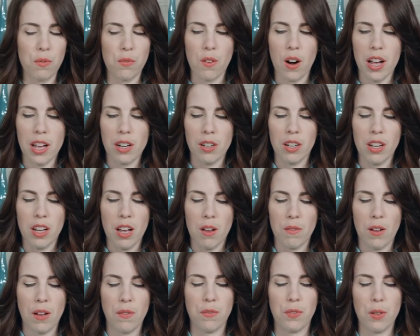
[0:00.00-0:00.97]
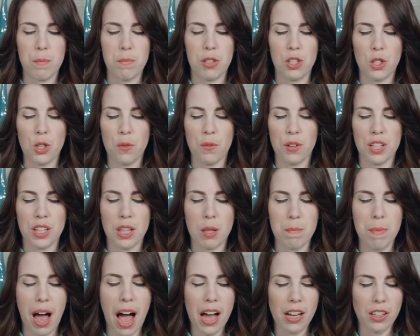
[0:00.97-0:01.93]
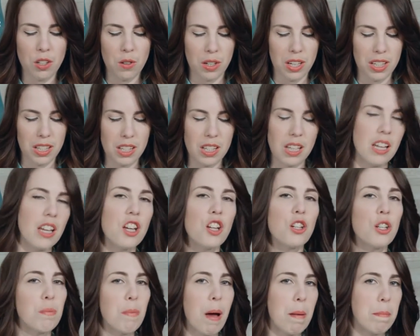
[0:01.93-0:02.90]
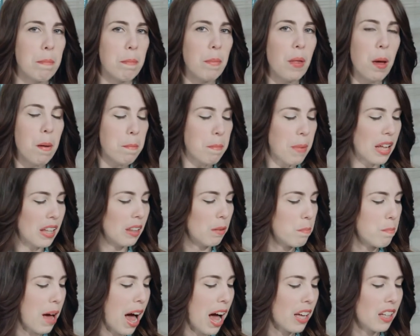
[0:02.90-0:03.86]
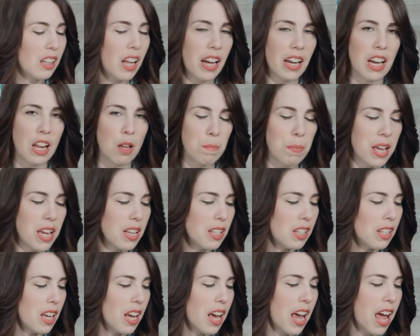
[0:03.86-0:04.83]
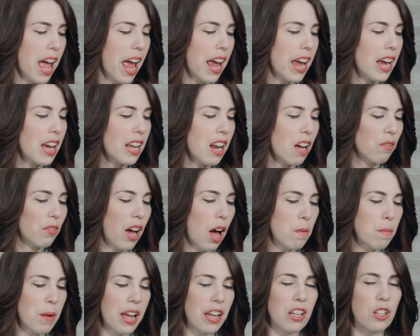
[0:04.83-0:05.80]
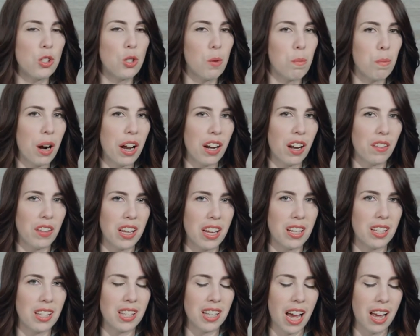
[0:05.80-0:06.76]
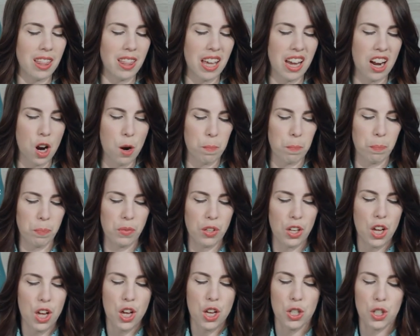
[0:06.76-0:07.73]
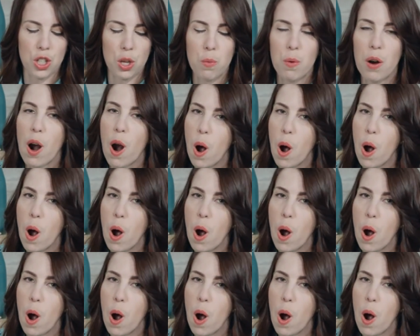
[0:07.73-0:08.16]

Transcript: front. If I flip this over to the back, you can see here's my, my back lining piece, and I've got my insulbright on the inside there. So we're